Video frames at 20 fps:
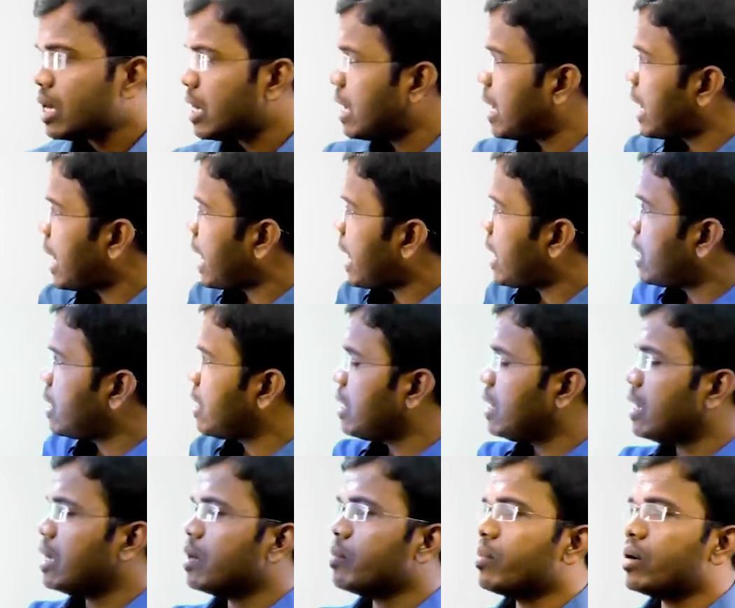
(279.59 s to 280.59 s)

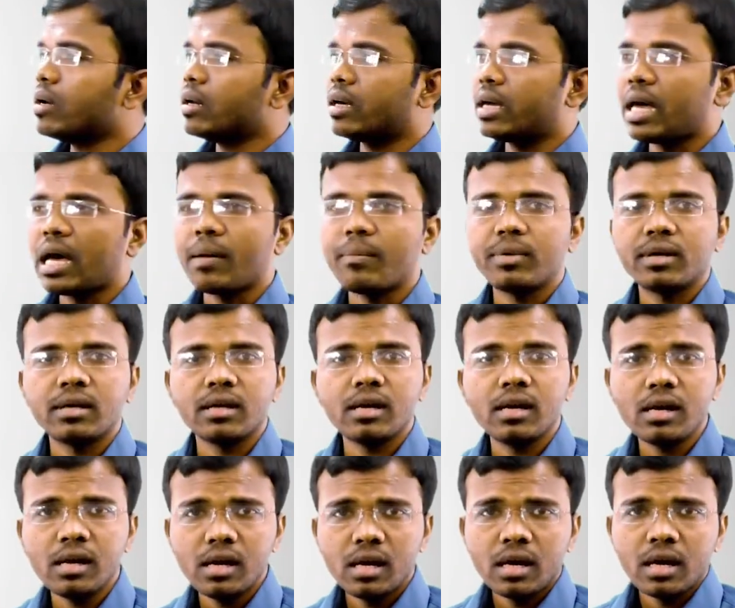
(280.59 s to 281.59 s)
Land, labor,
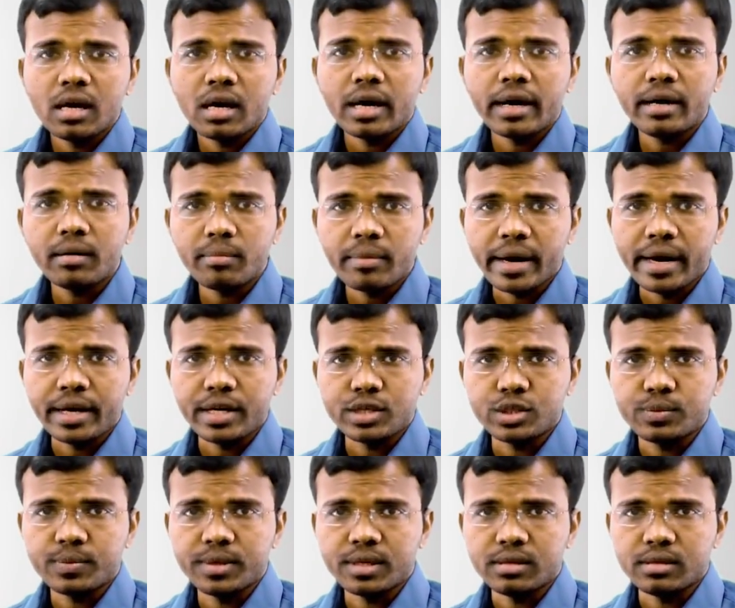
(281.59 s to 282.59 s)
capital and
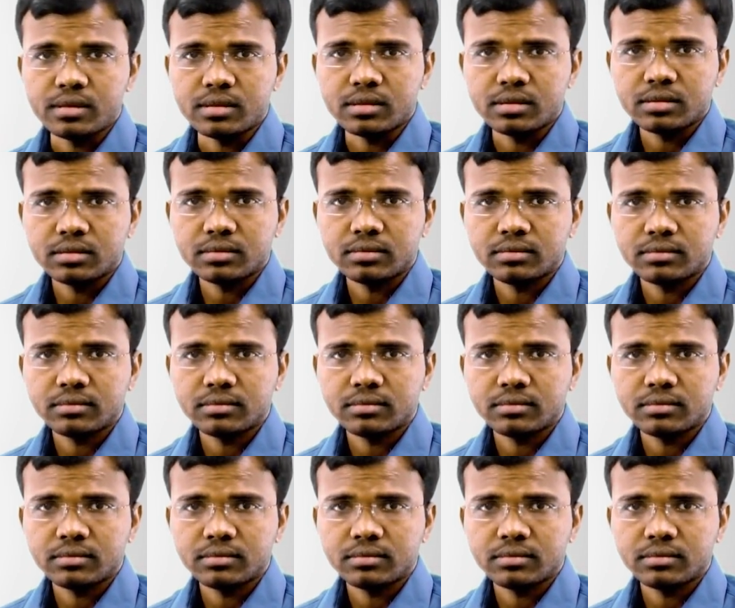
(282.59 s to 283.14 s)
management.